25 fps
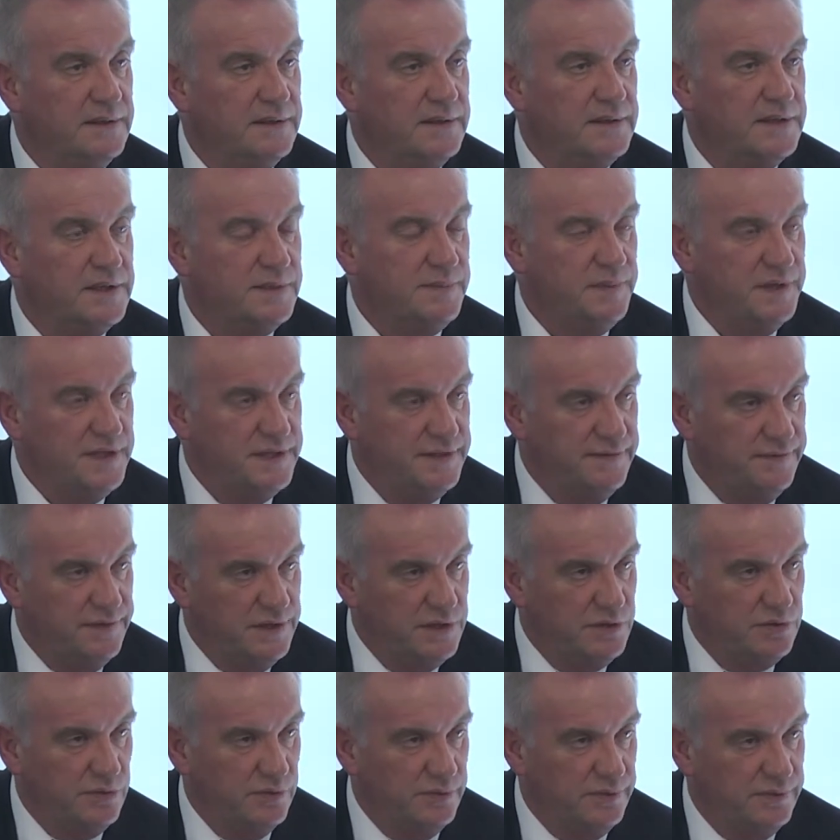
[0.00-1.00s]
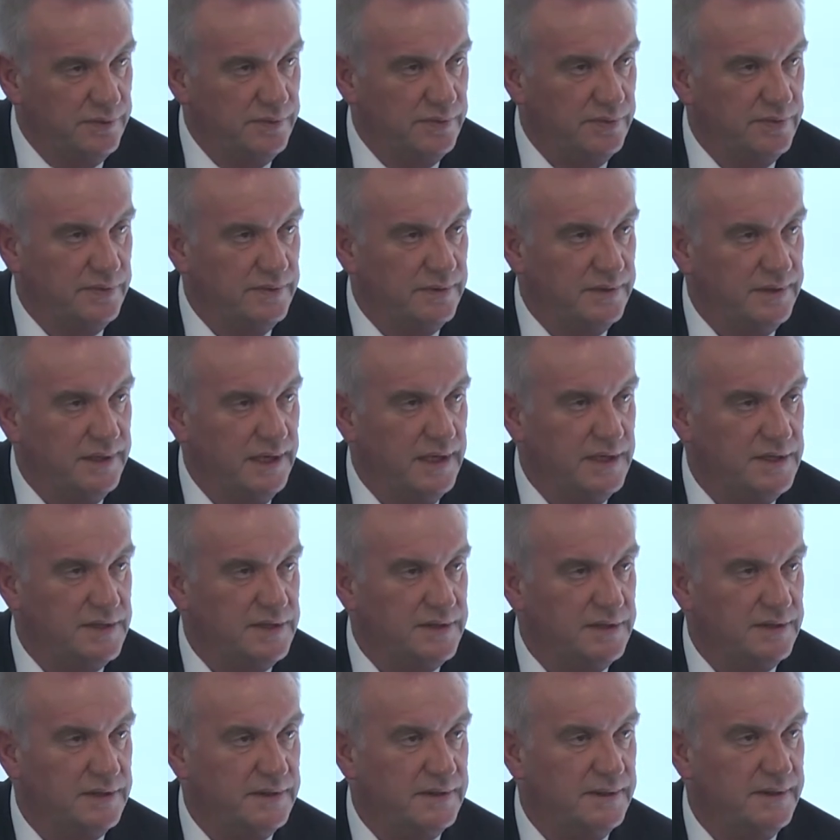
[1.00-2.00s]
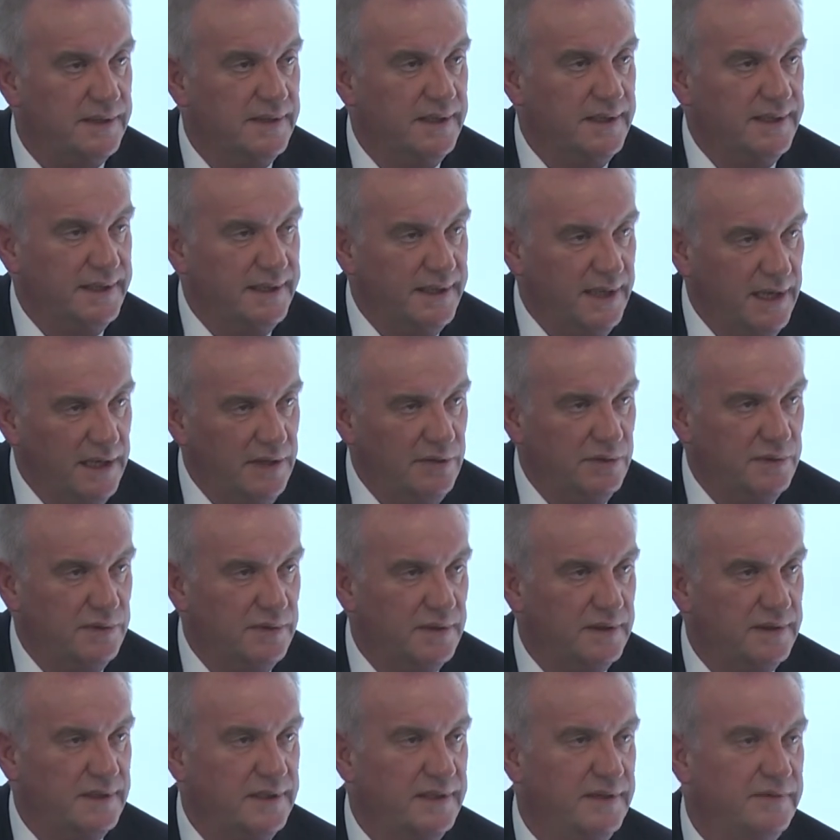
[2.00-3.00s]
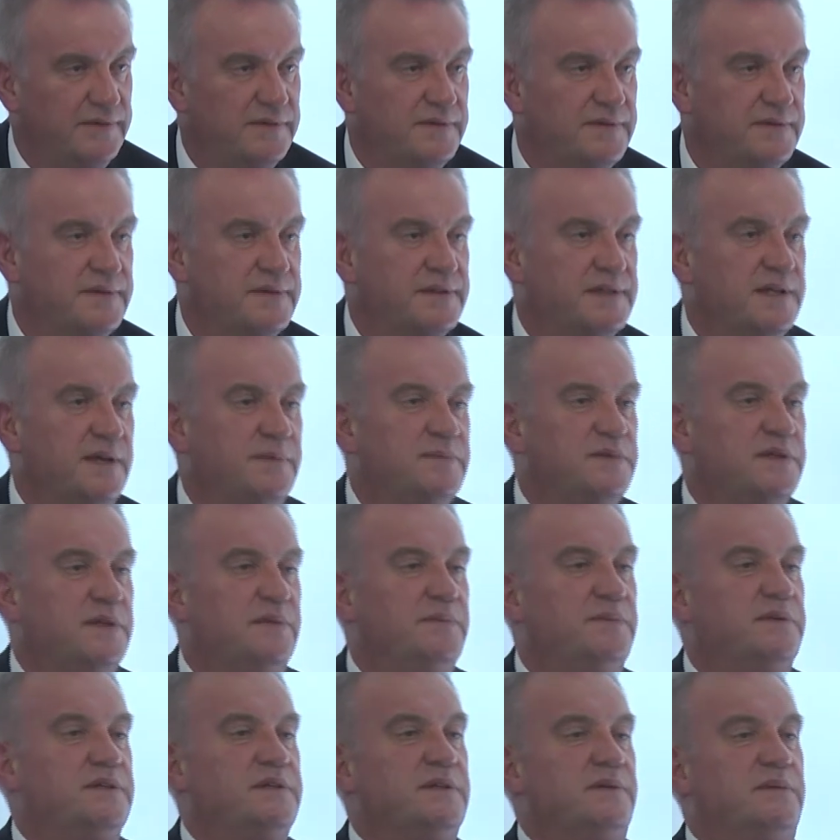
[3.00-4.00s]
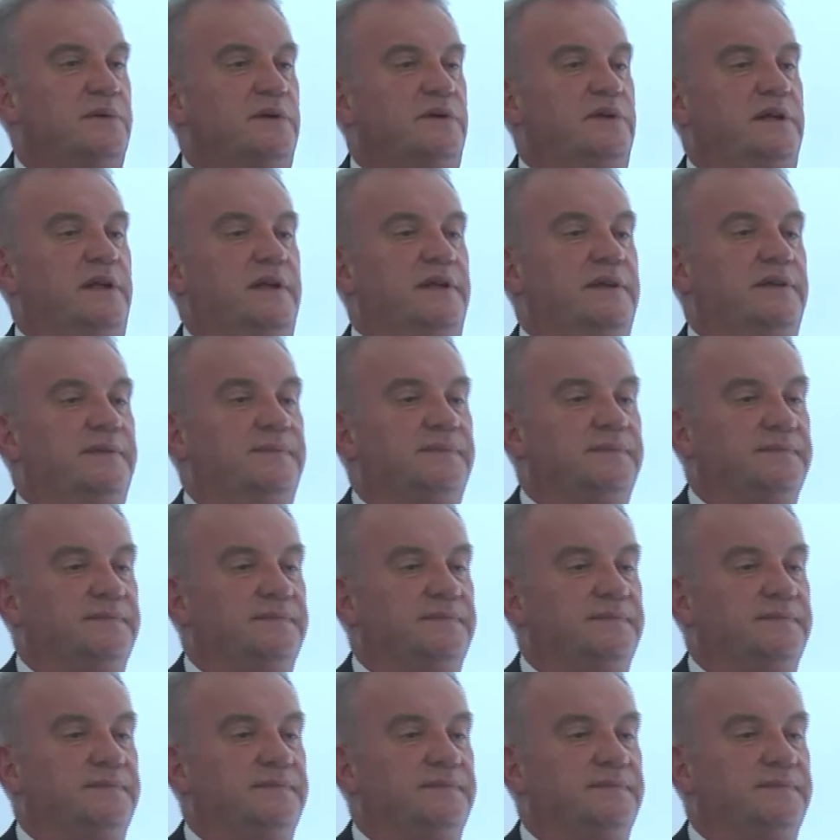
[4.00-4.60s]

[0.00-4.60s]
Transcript: specifics of cancer. Can you give some samples about that?